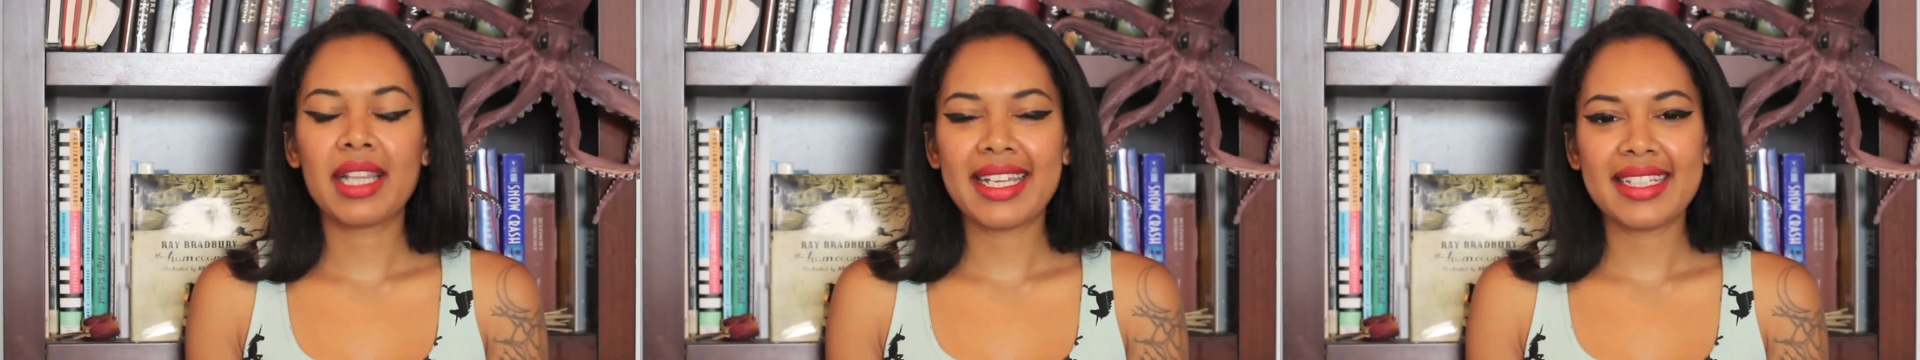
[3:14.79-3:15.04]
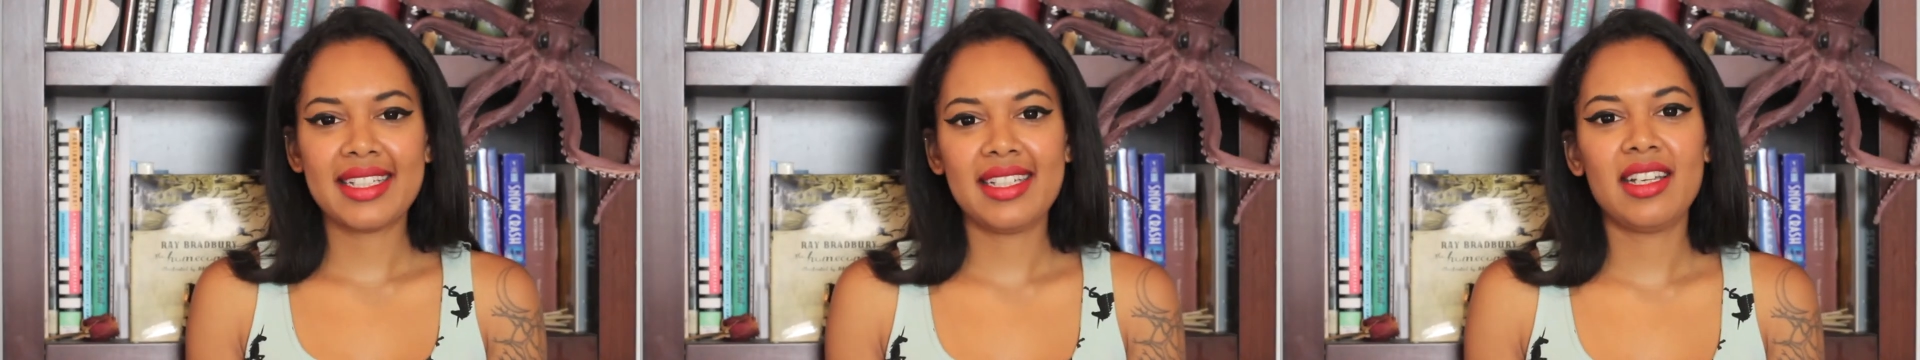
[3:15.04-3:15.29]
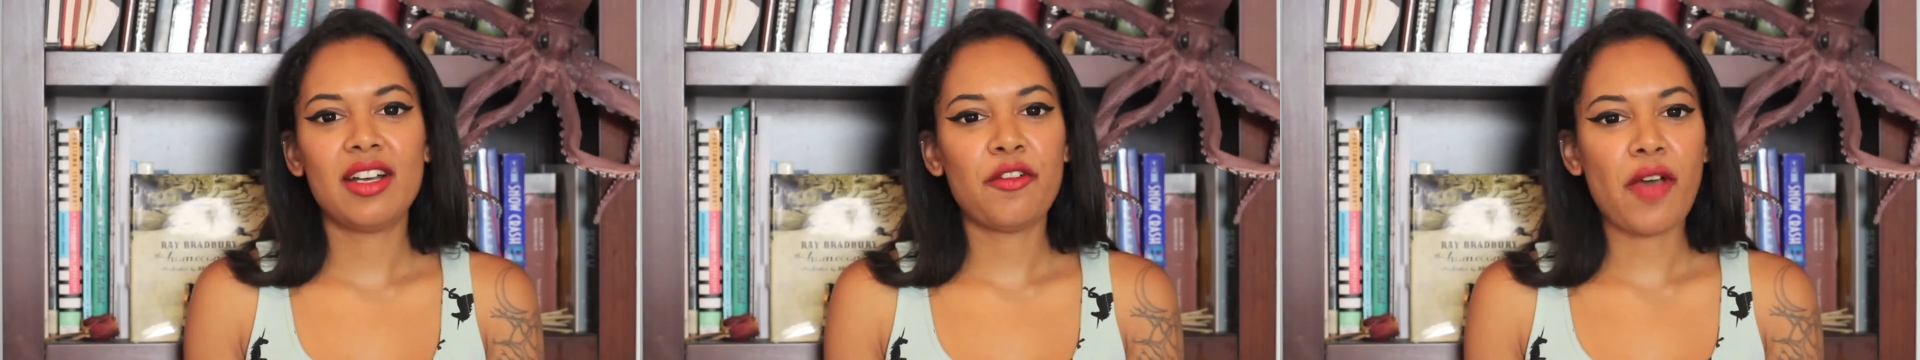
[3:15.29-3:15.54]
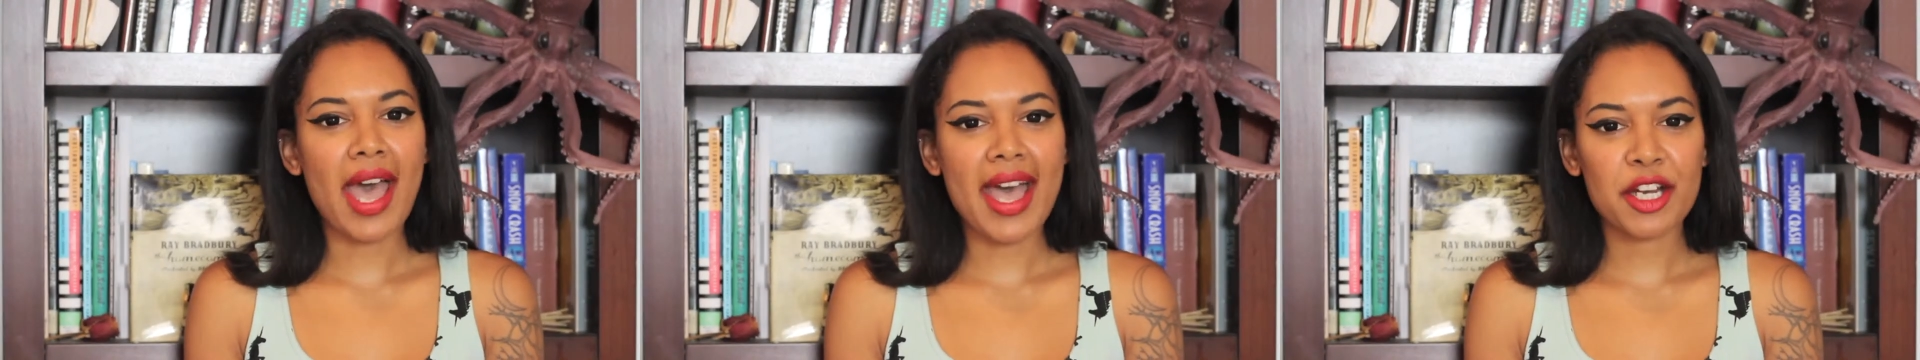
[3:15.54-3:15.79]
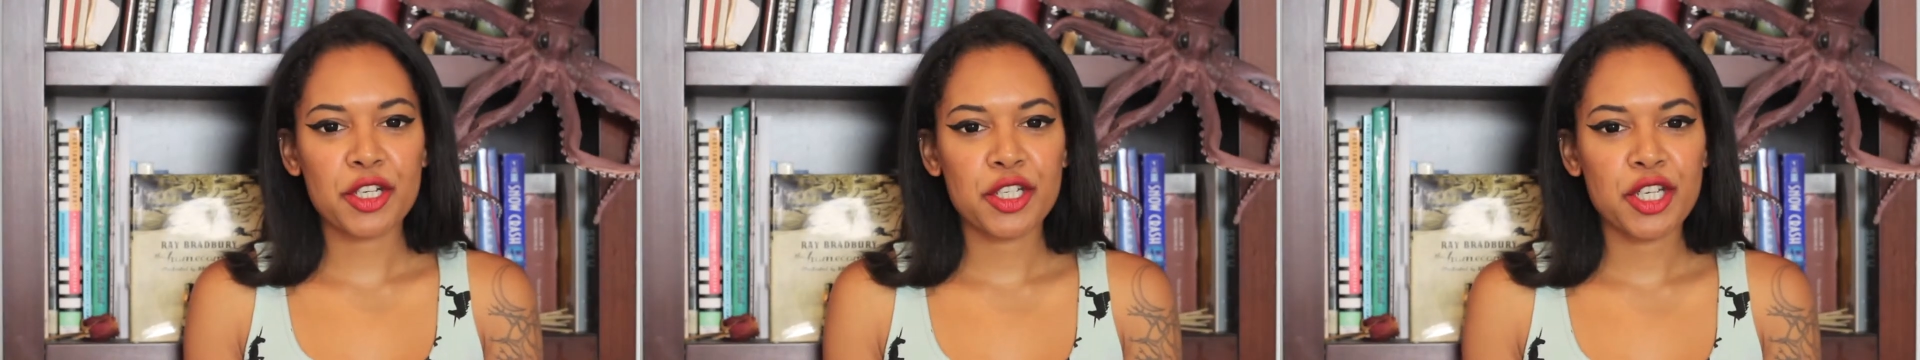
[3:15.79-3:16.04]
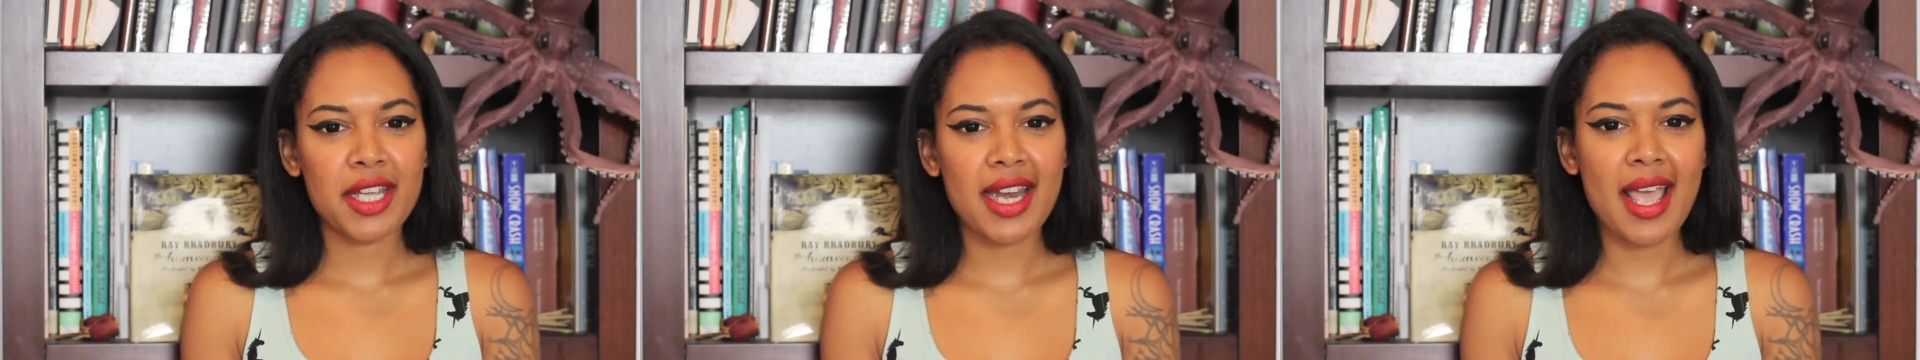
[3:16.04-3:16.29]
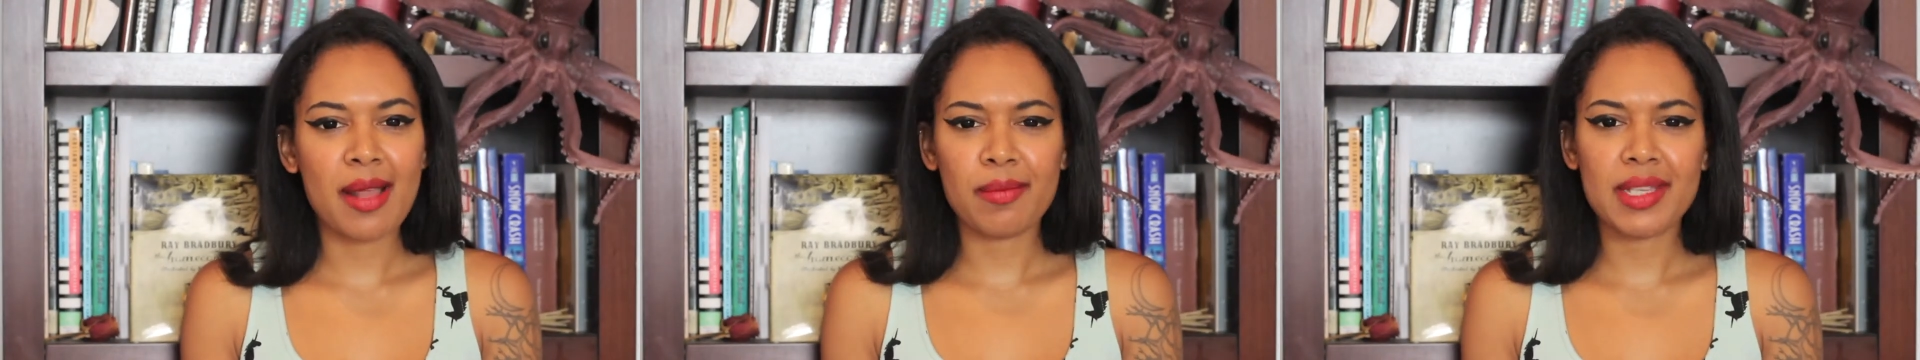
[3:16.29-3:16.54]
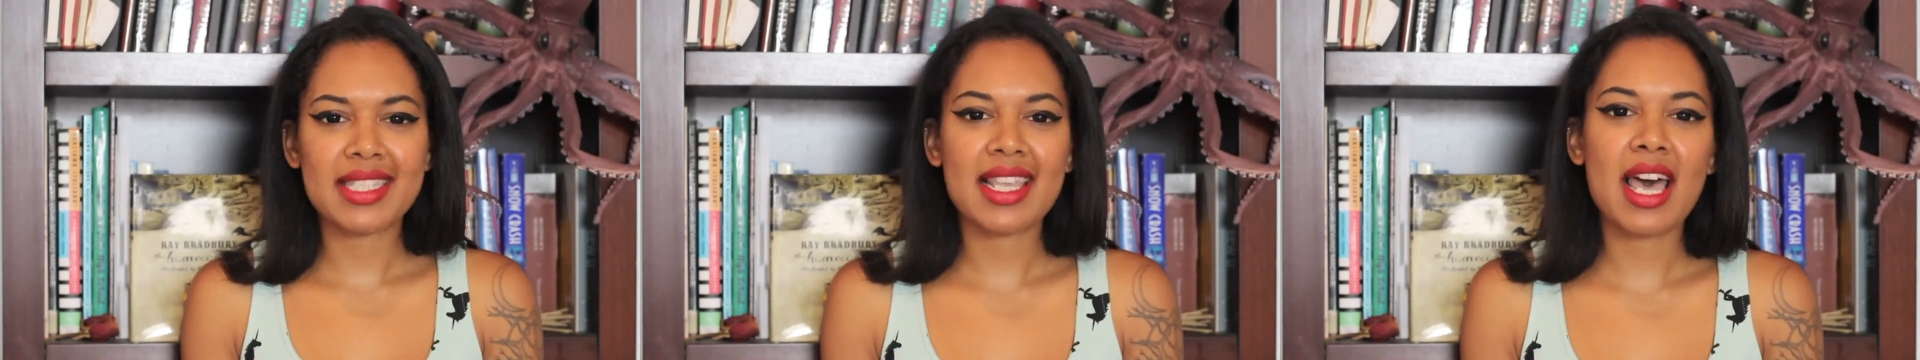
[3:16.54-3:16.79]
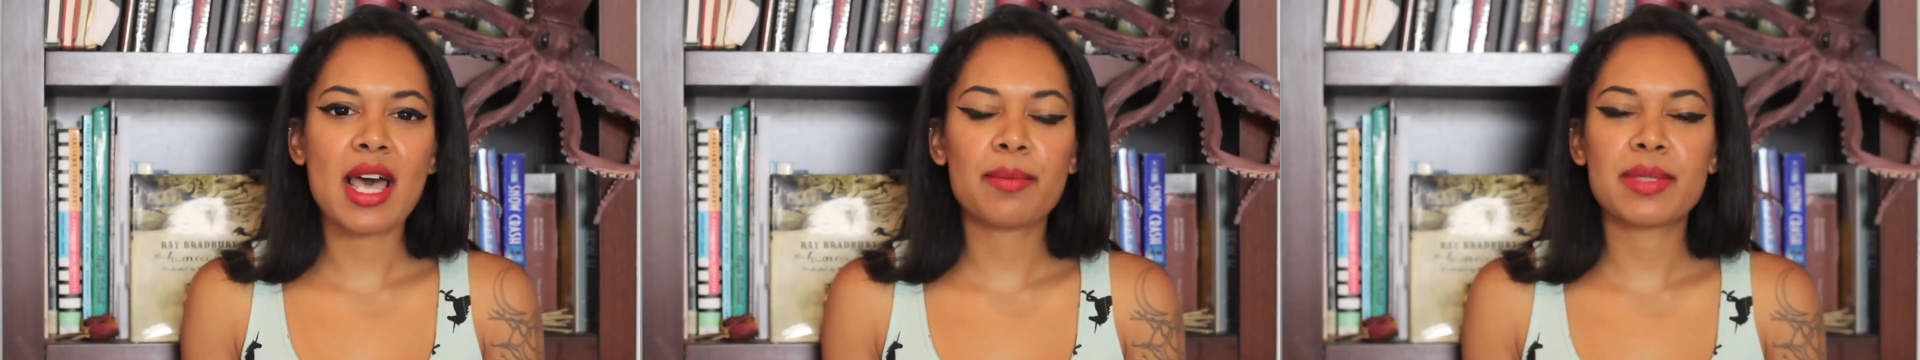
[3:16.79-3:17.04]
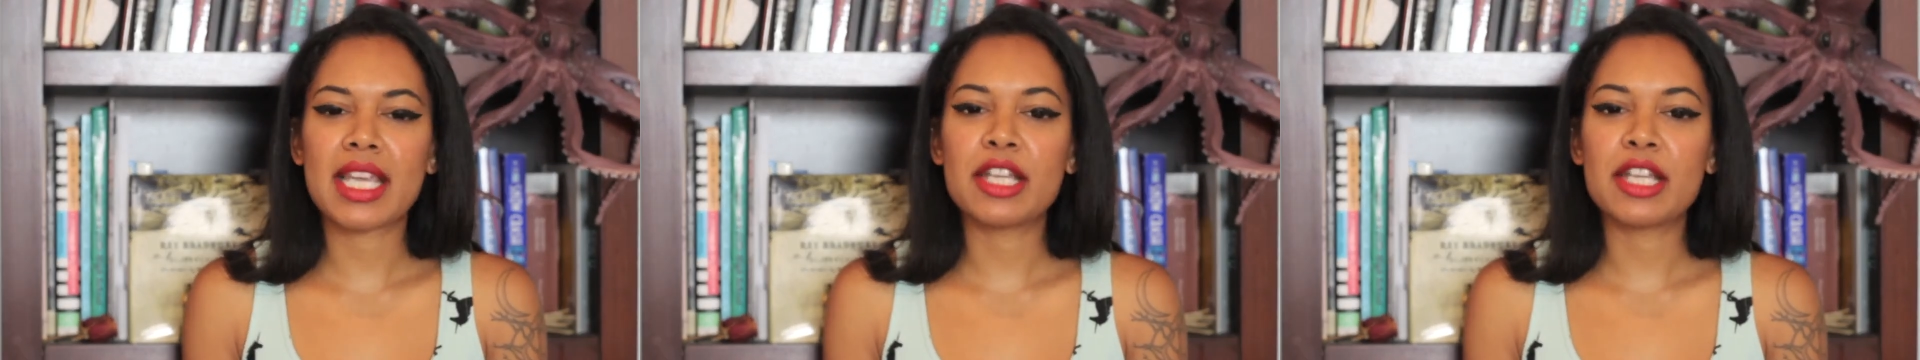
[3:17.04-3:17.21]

plenty of action and mishaps